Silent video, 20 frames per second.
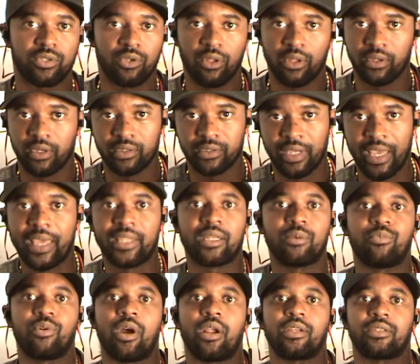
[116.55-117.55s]
all of the tanning
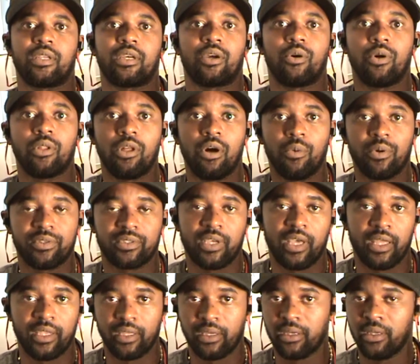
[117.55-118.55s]
products that go along with
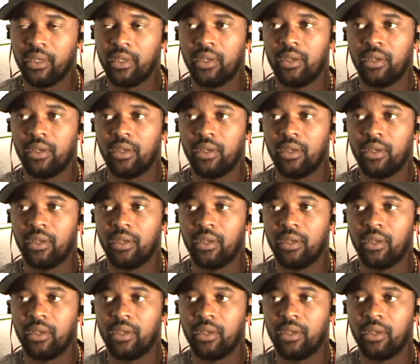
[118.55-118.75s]
tanning,